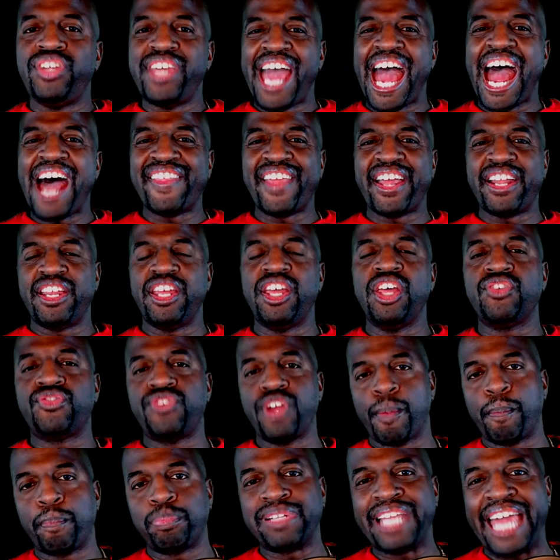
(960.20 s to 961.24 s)
how that is? They're
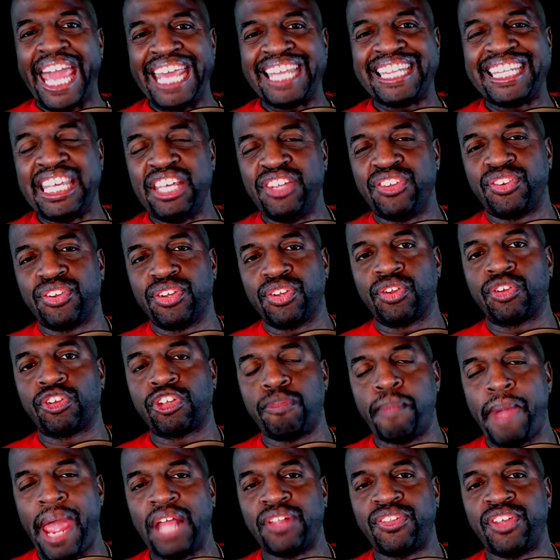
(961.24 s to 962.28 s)
playing these
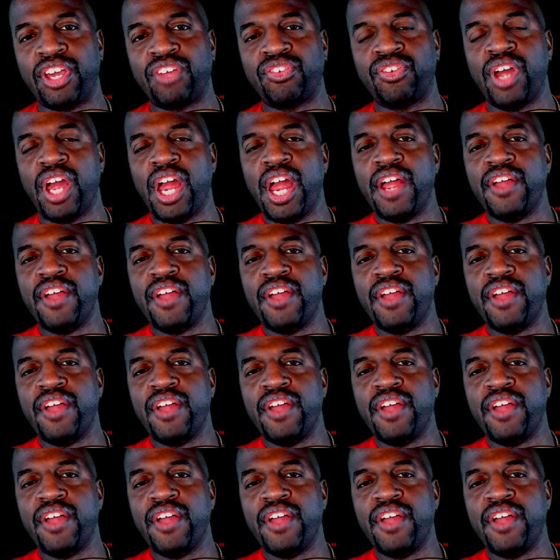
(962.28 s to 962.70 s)
semantics.